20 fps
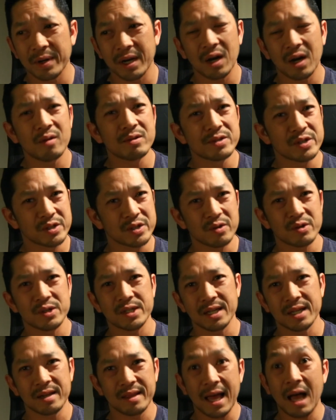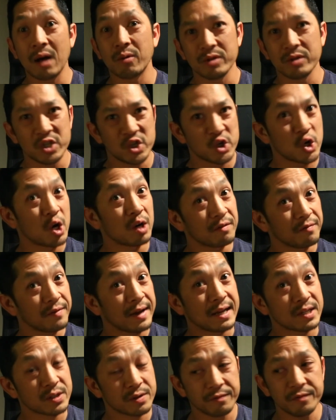and I always associated that with junk
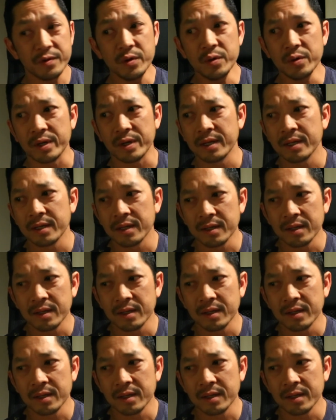fast food.